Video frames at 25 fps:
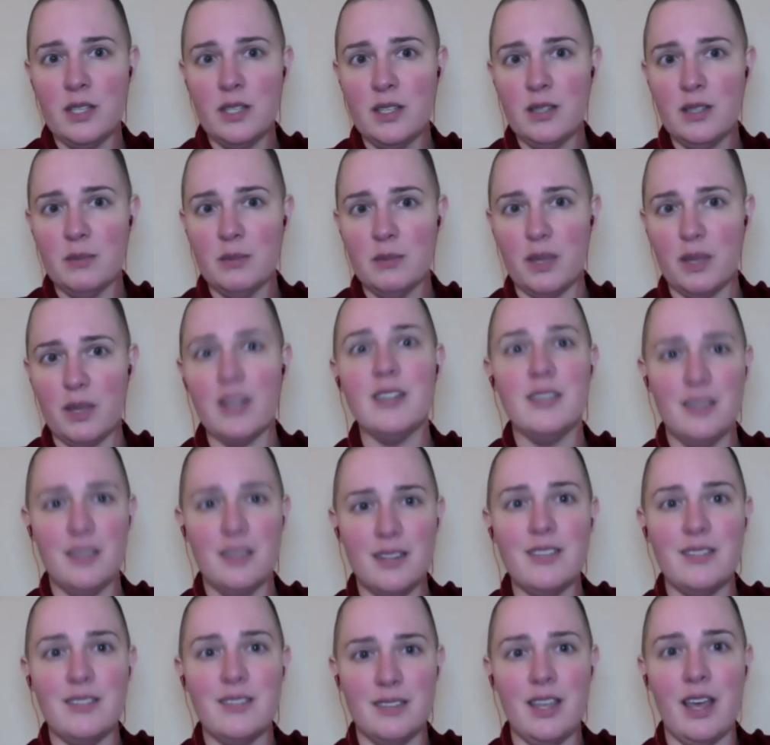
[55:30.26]
But
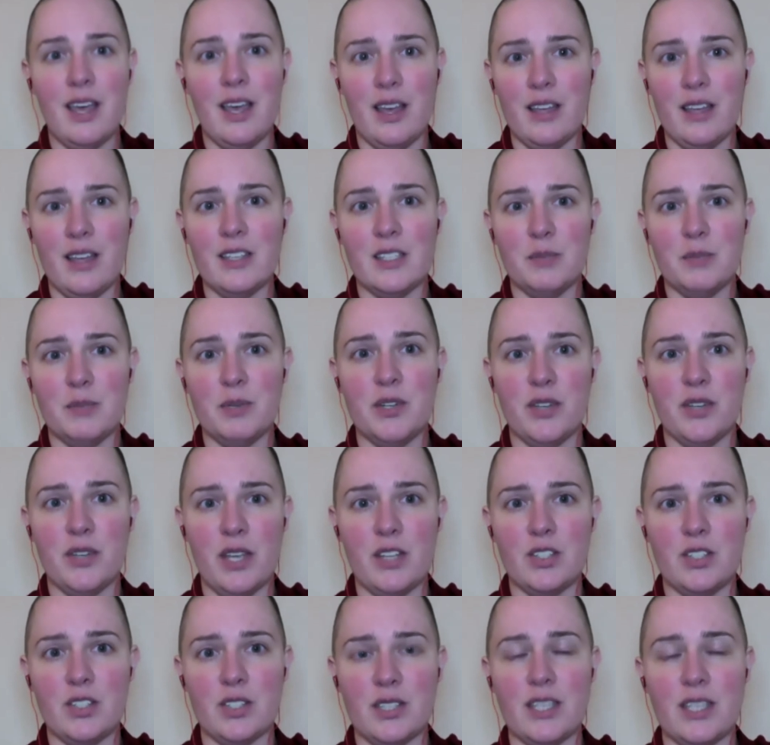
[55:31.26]
yeah,
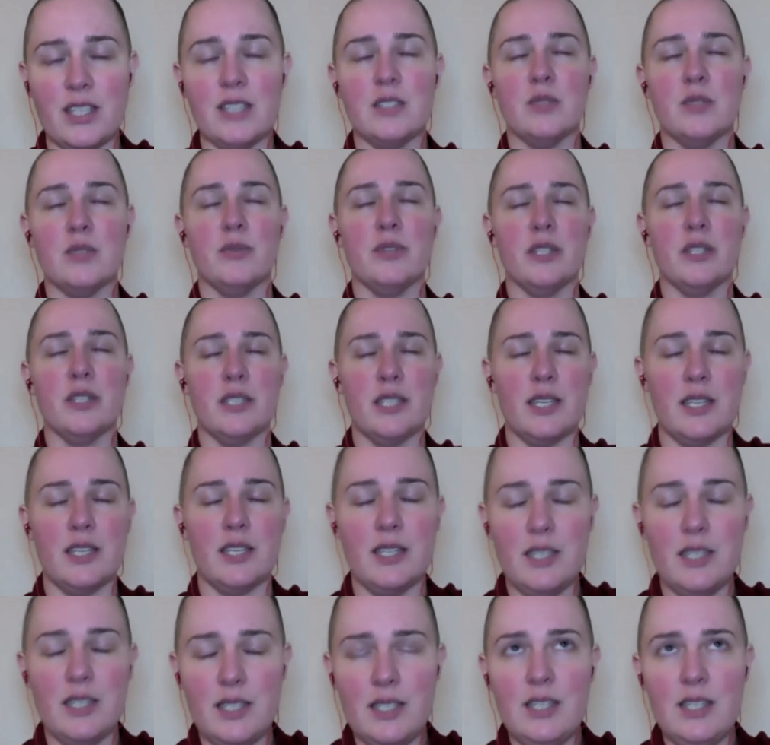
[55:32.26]
experientially, it's really